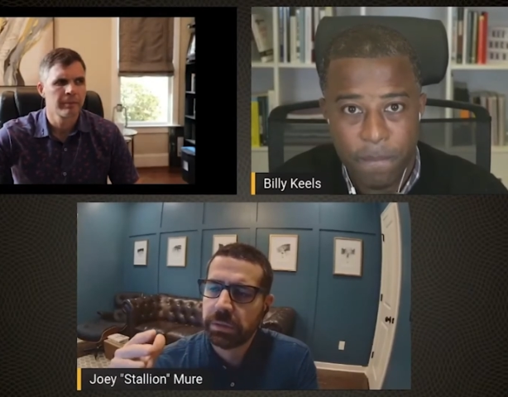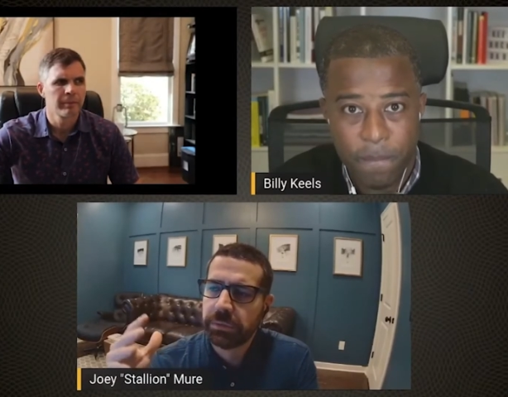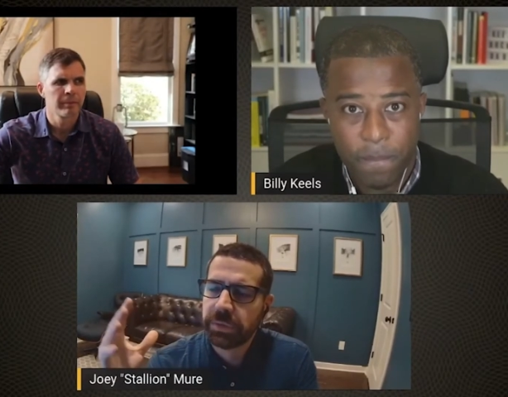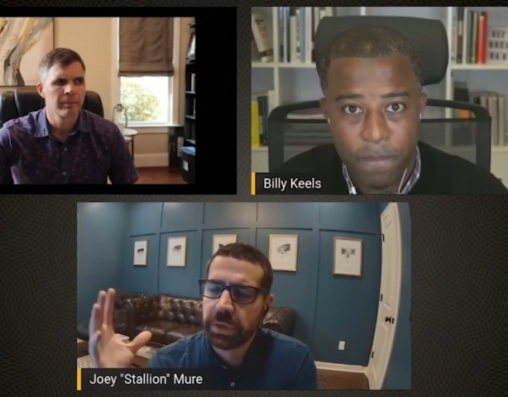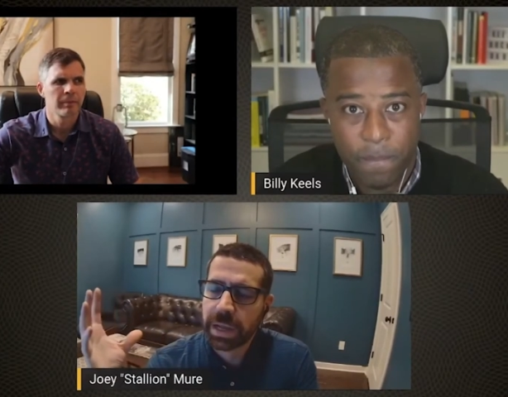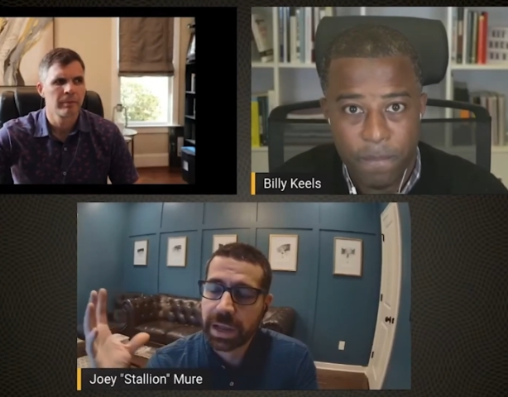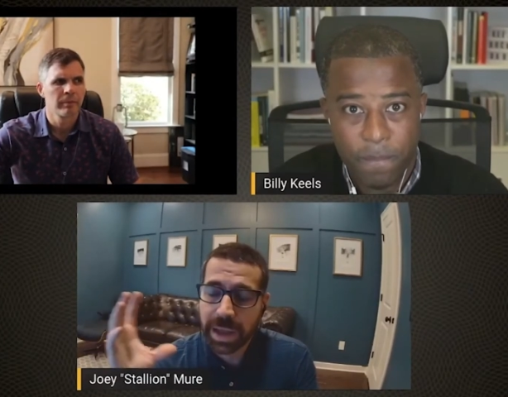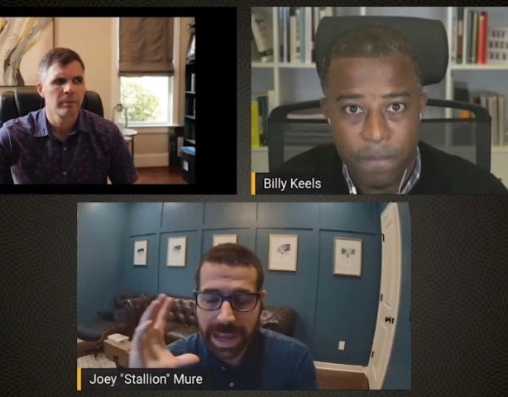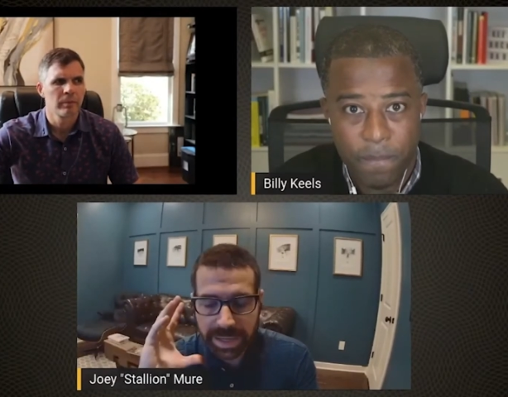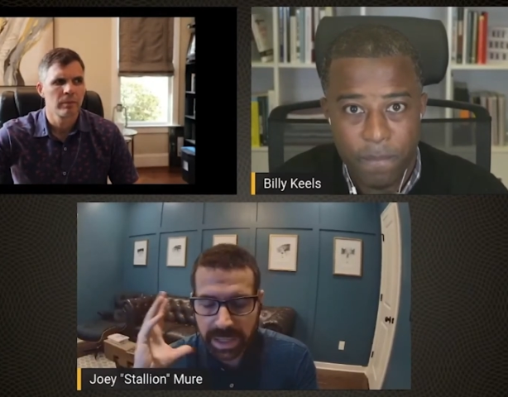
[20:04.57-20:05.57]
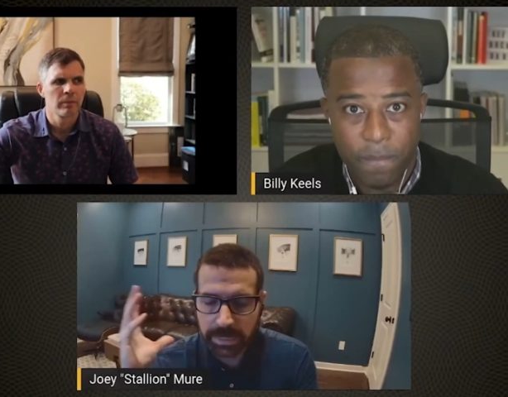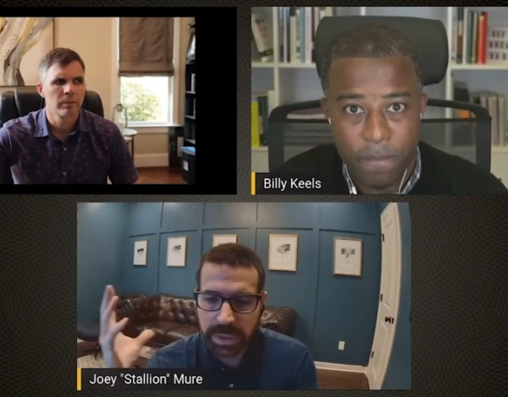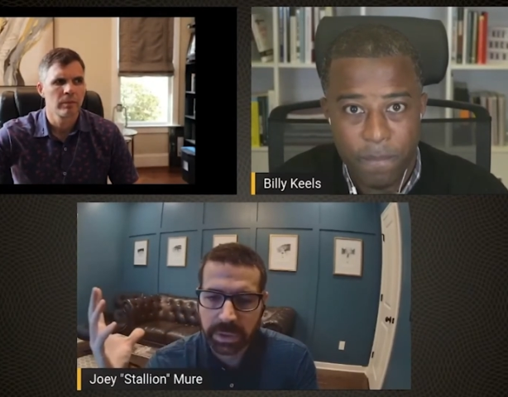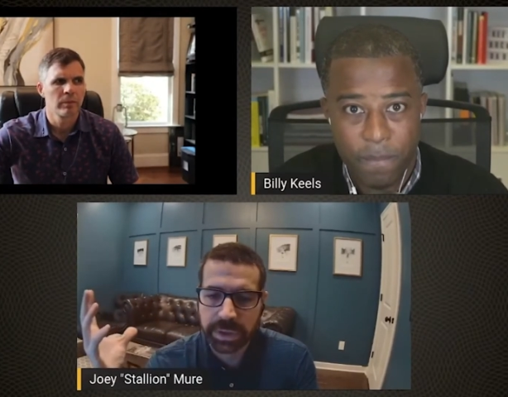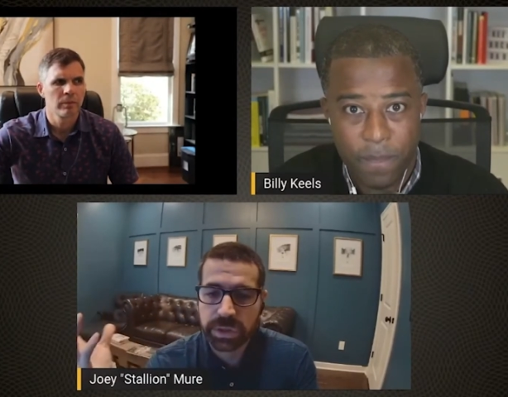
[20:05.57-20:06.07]
Speaker 1: very, I, I kept
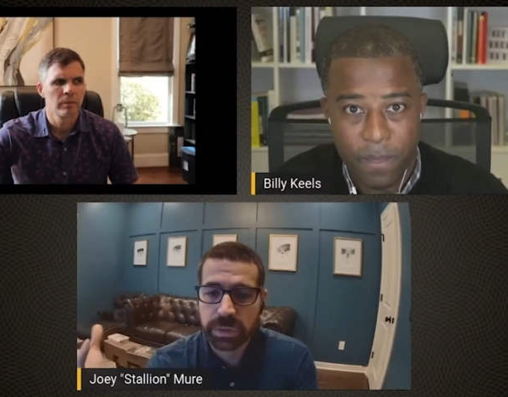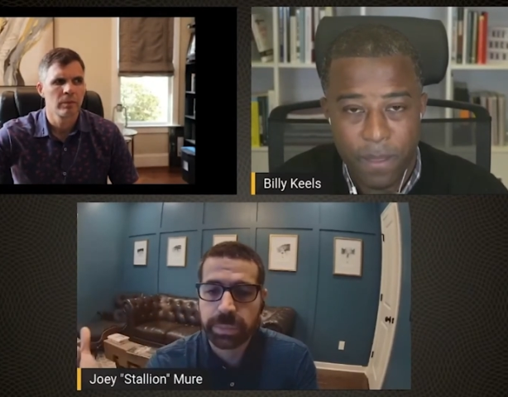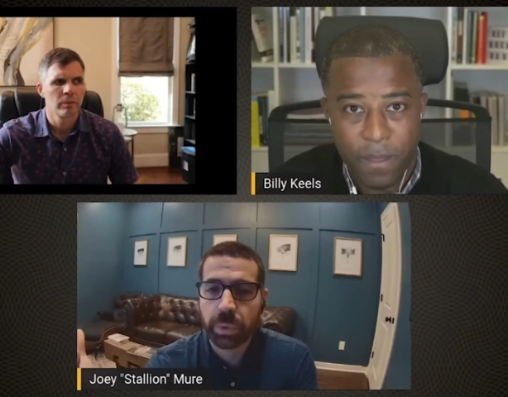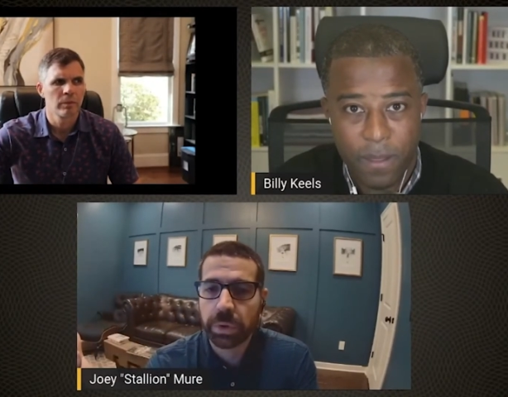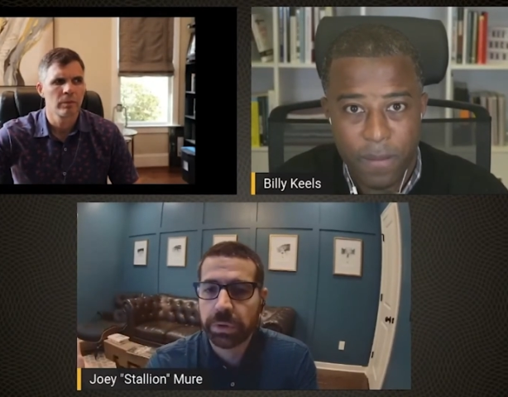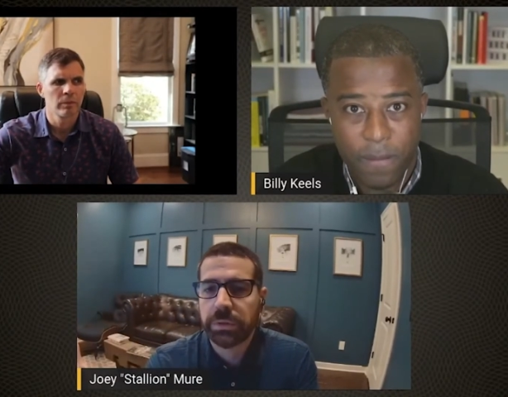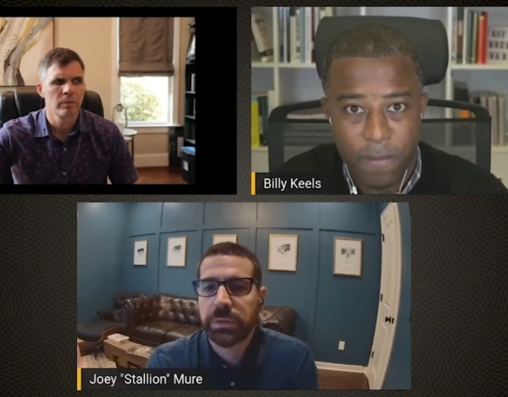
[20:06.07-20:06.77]
hearing support,